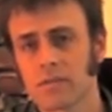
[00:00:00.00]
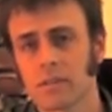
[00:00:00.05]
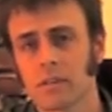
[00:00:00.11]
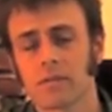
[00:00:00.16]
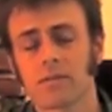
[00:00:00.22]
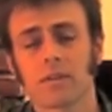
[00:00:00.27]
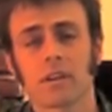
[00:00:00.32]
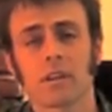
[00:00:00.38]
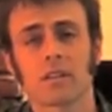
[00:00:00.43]

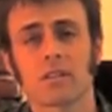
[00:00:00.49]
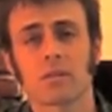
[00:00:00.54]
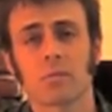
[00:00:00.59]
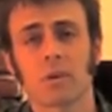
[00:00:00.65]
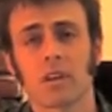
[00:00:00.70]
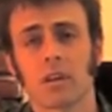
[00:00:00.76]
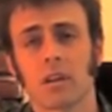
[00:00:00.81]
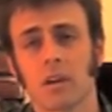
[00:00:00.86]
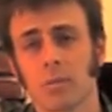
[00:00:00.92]
feel free to
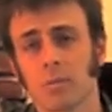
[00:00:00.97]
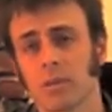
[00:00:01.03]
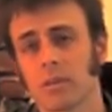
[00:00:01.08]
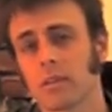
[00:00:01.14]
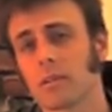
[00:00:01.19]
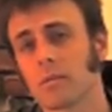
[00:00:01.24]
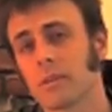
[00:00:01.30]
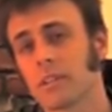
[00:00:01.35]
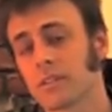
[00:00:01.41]
speed it up a
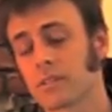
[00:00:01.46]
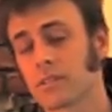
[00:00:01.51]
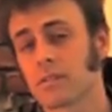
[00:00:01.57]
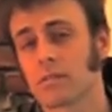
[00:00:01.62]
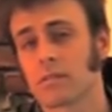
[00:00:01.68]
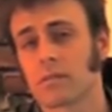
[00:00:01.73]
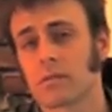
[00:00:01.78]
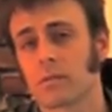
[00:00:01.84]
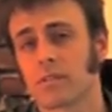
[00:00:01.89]
little bit
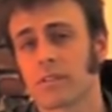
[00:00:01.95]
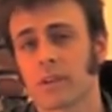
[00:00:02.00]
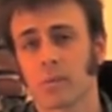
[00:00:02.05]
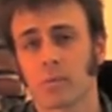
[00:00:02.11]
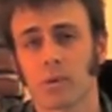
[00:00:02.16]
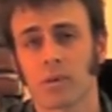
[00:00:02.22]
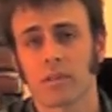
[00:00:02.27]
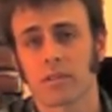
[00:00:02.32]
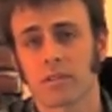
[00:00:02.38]
too, to a
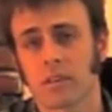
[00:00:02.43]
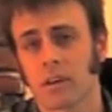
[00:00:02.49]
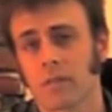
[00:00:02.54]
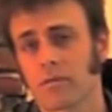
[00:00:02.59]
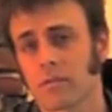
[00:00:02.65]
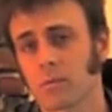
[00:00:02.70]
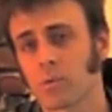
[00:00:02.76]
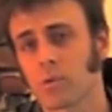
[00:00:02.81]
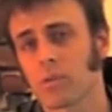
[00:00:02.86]
tempo that's
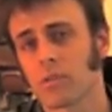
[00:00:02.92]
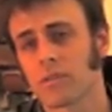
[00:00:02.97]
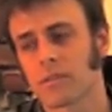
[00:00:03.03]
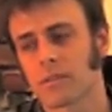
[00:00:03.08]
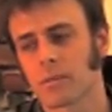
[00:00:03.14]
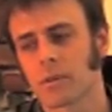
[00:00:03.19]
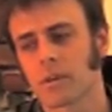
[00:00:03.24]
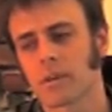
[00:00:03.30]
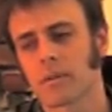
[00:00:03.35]
comfortable,
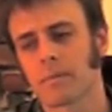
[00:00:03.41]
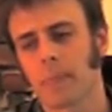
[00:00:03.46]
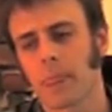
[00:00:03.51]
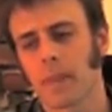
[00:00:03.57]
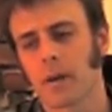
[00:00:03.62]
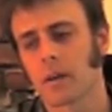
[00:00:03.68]
to where